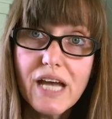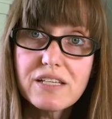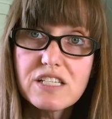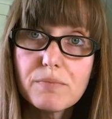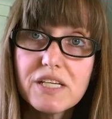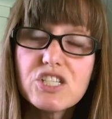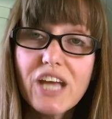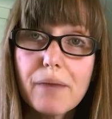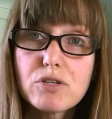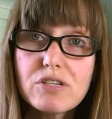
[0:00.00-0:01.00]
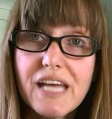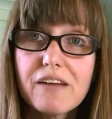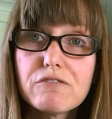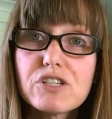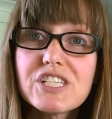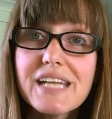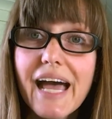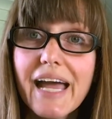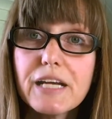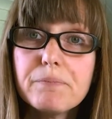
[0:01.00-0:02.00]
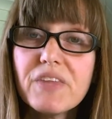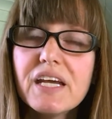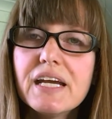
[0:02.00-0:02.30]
Testament, chapter 10, verse 9.